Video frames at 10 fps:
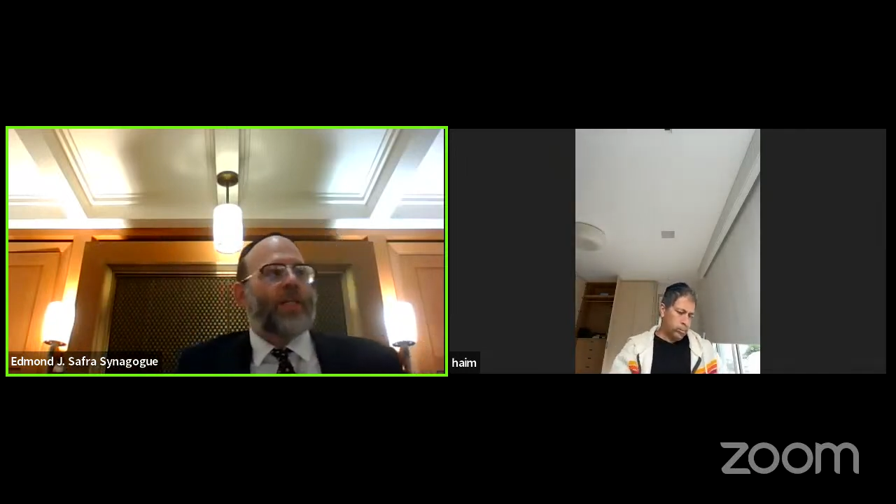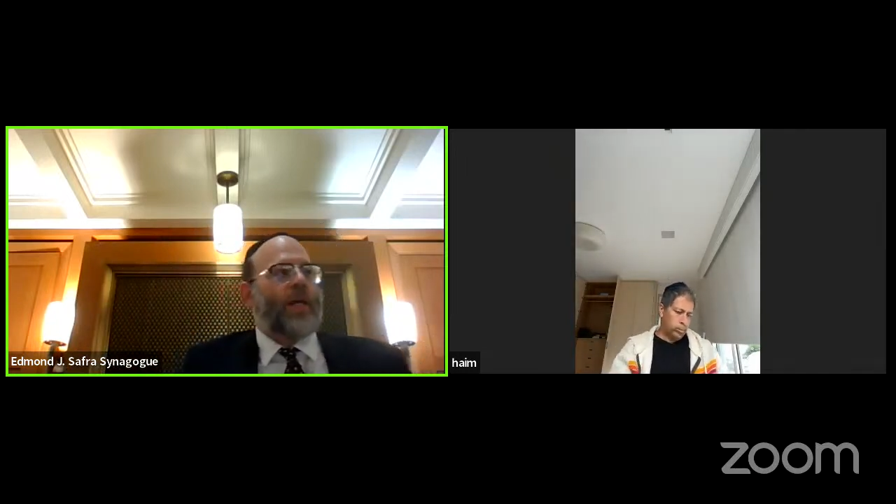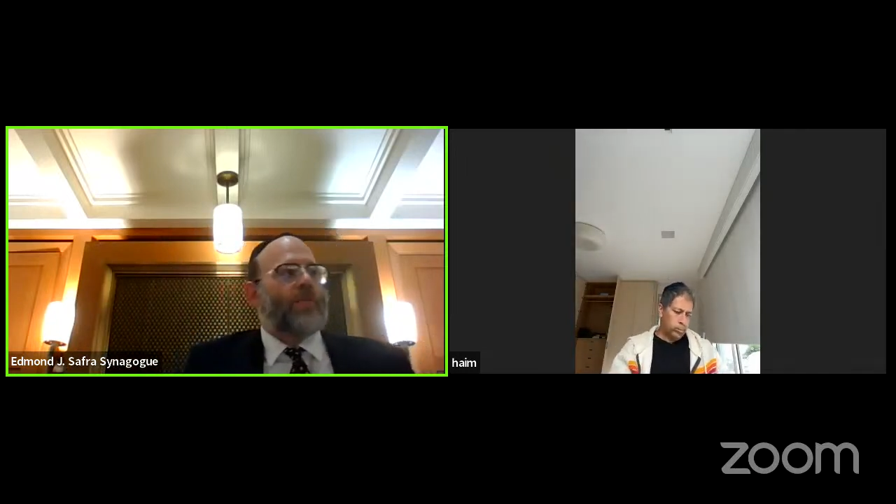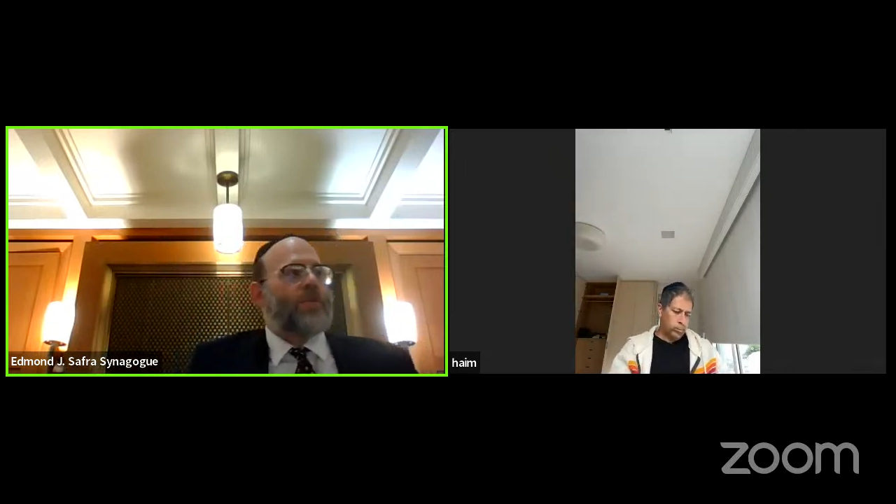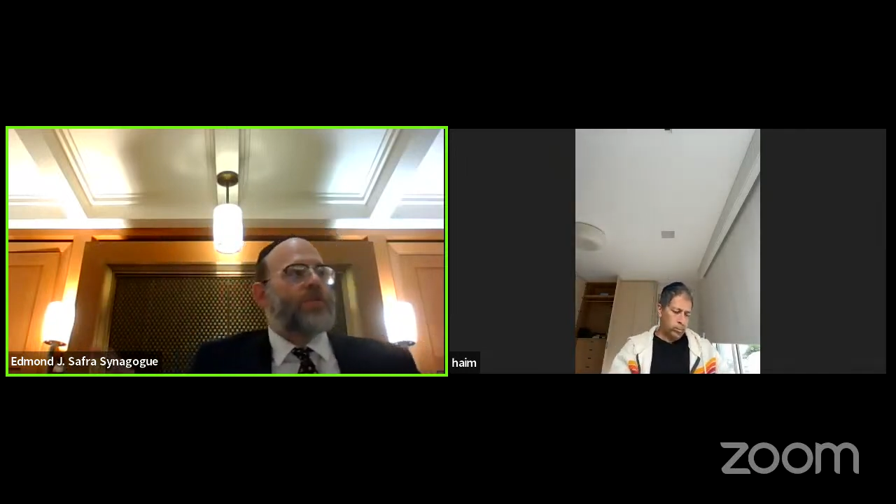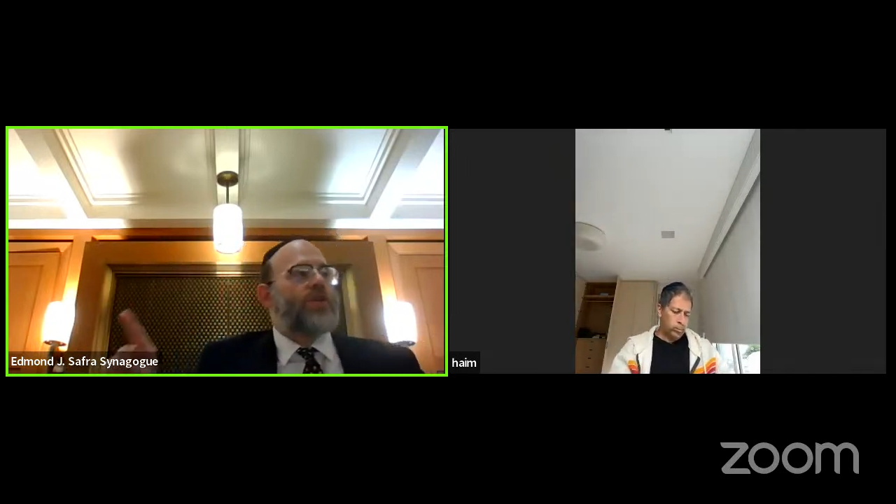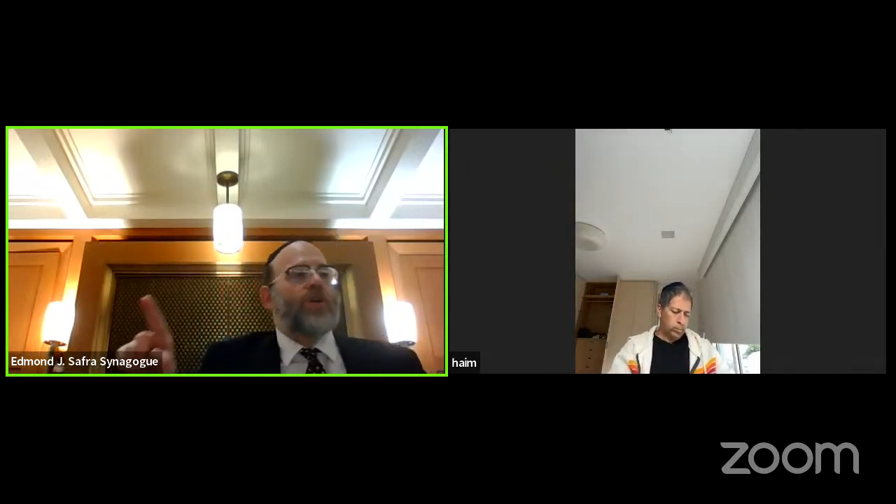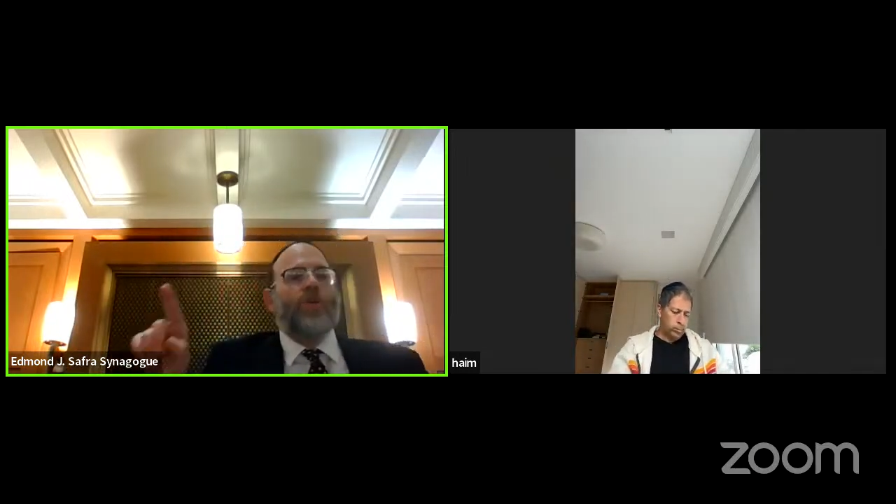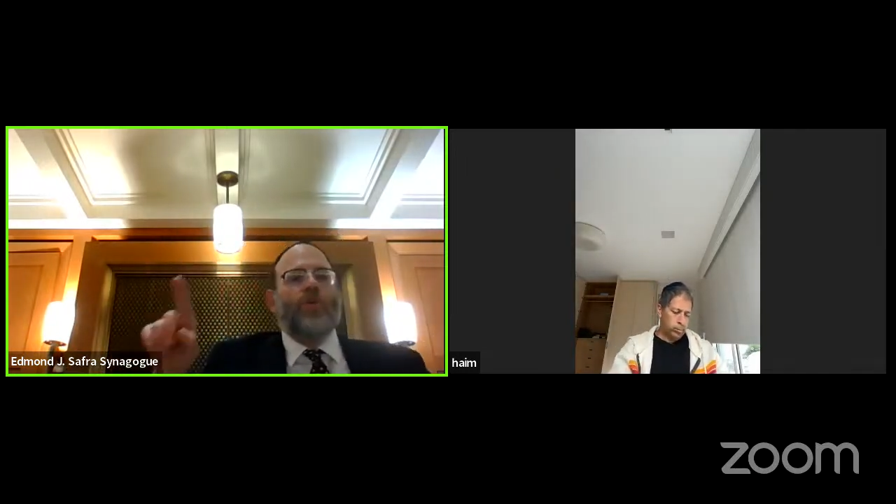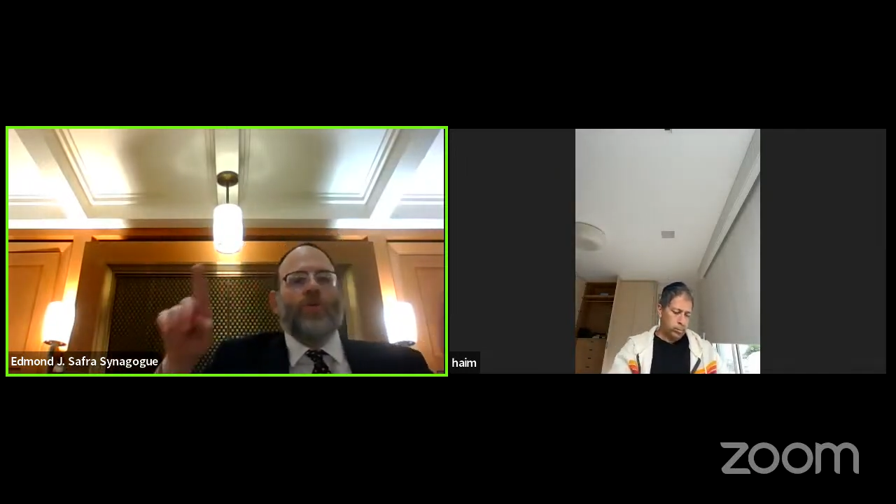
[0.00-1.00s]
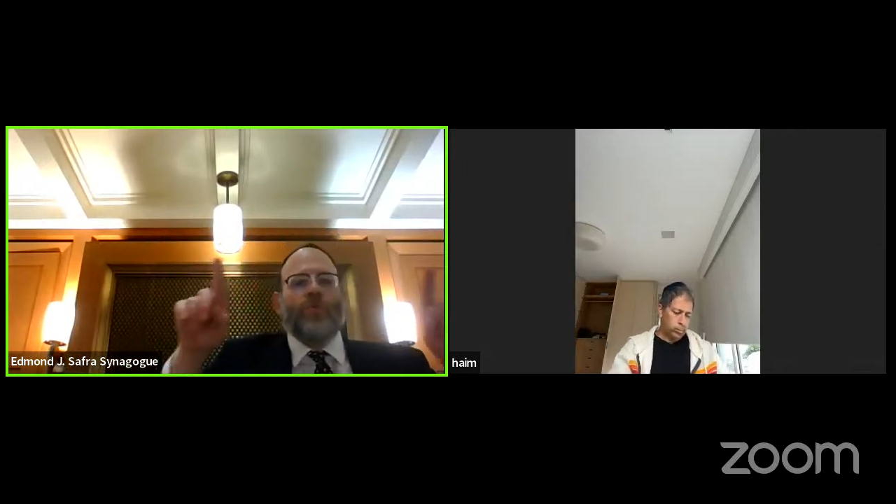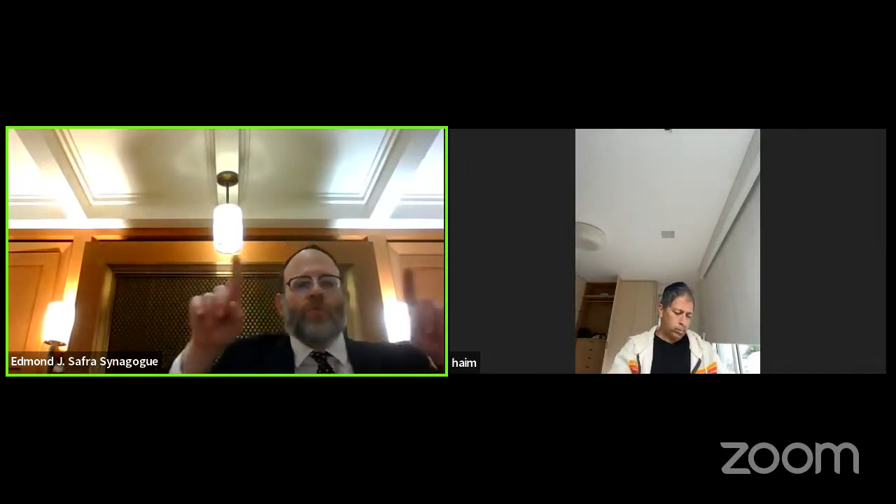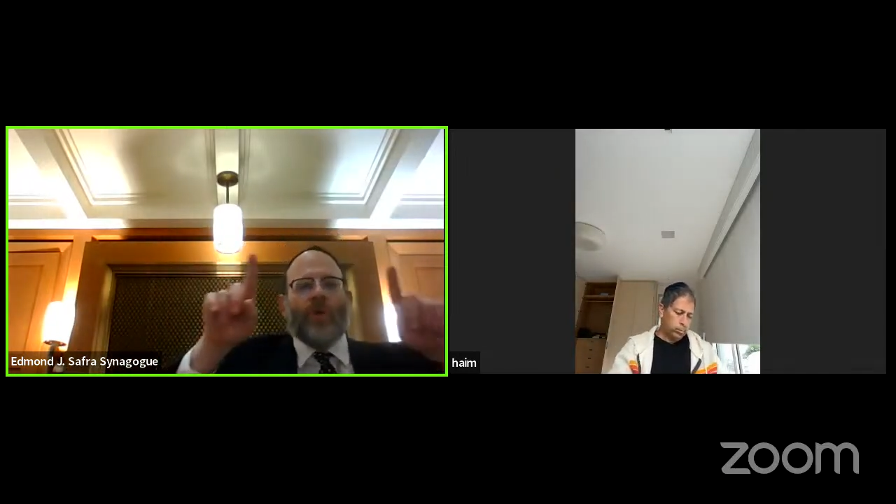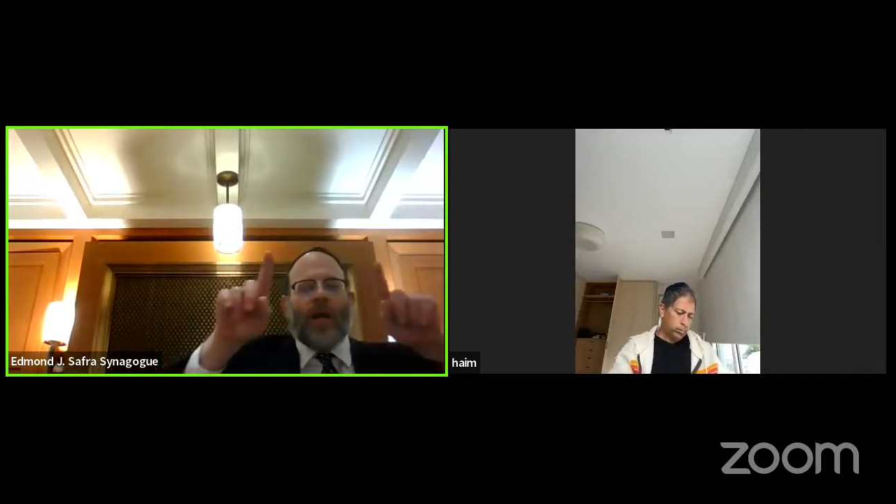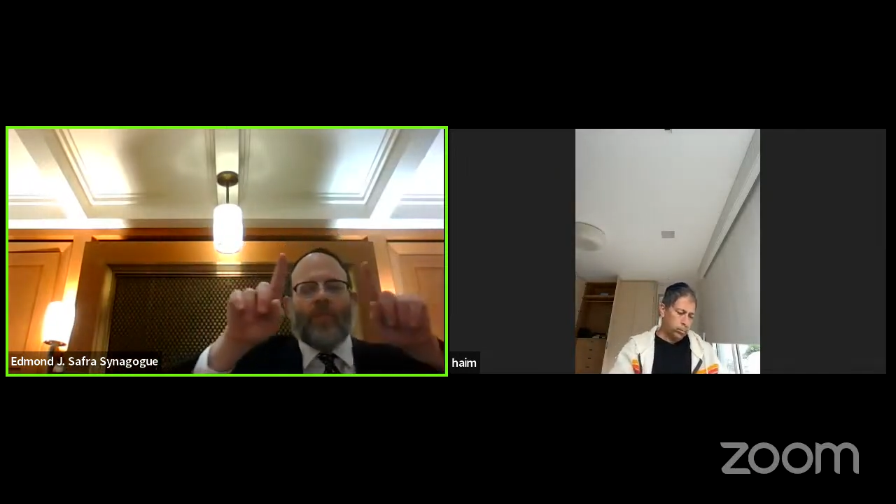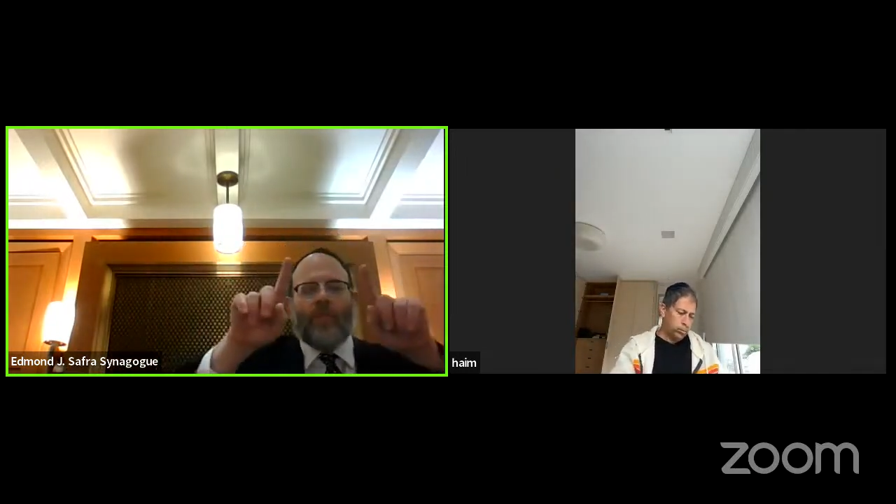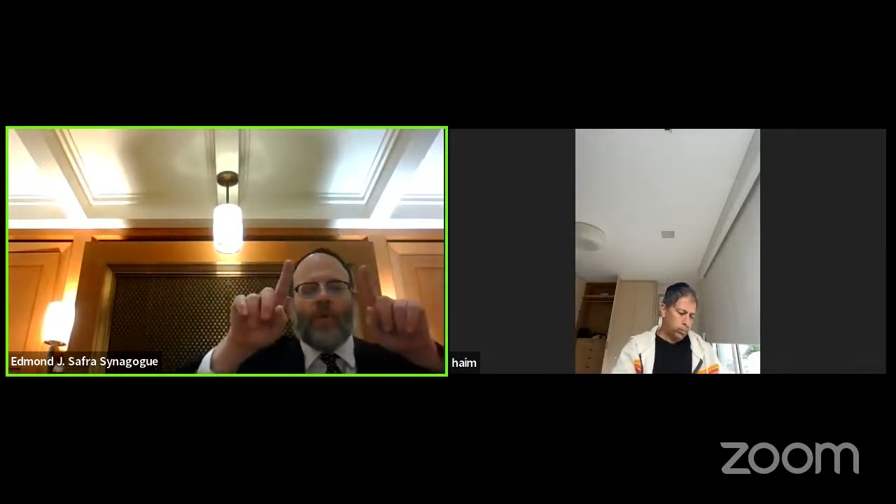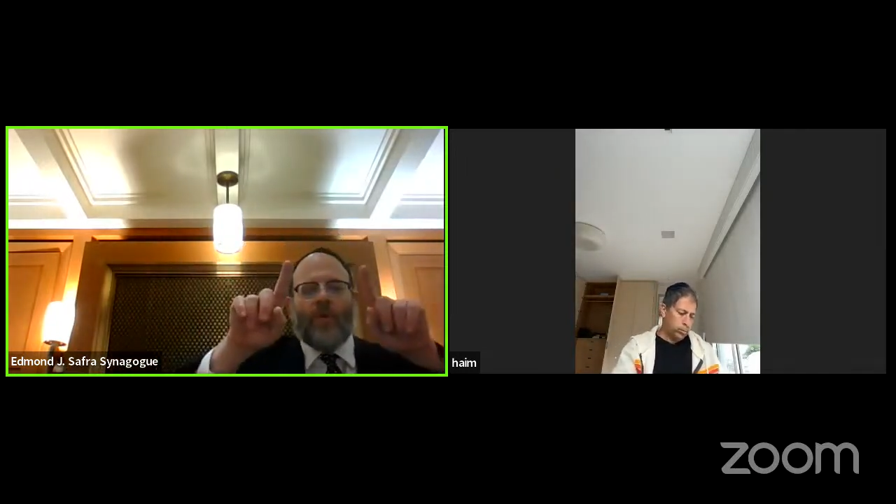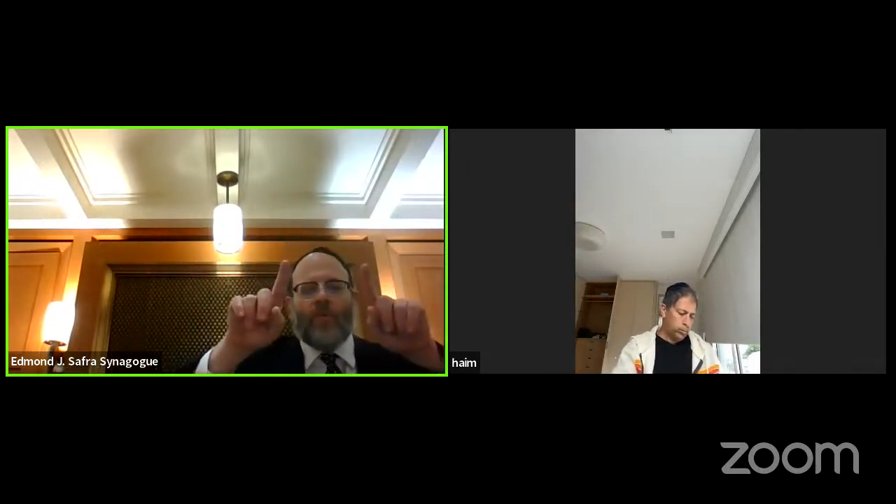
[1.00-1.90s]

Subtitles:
So I'm going to show you I'm going